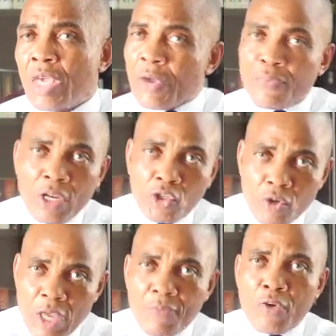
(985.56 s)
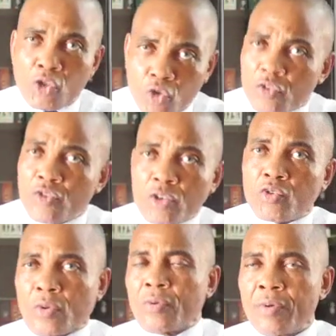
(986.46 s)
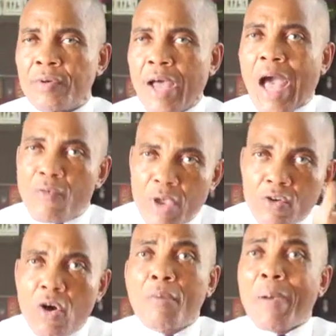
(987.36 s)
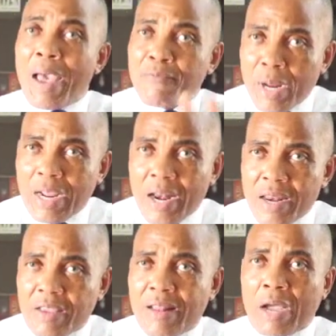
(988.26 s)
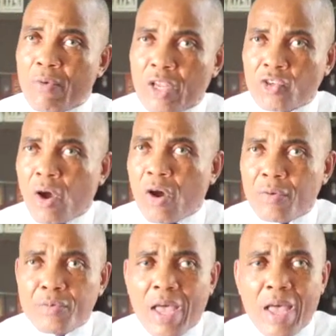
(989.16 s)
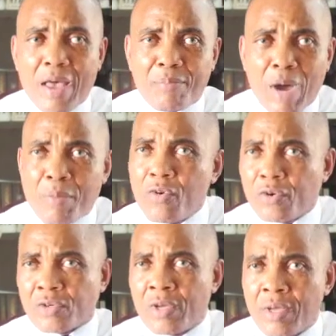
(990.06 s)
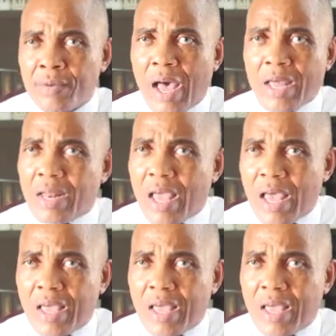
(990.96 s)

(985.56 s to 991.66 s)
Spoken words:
If we choose not to, and we go by brigandage, like we saw Mahmoud and